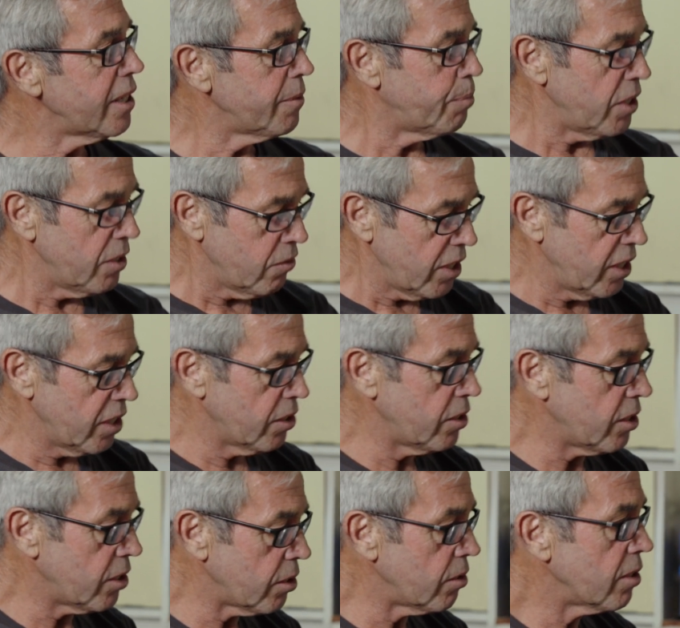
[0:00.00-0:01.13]
It's been really
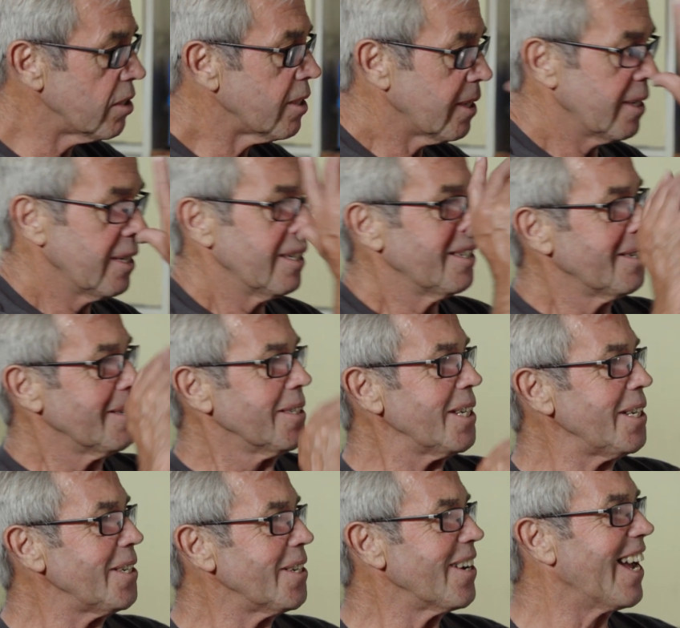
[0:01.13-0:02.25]
good to see
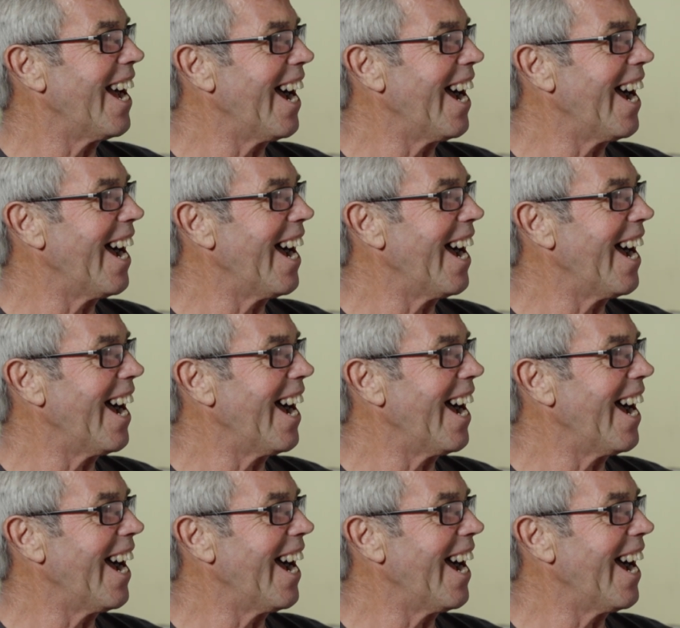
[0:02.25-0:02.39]
you.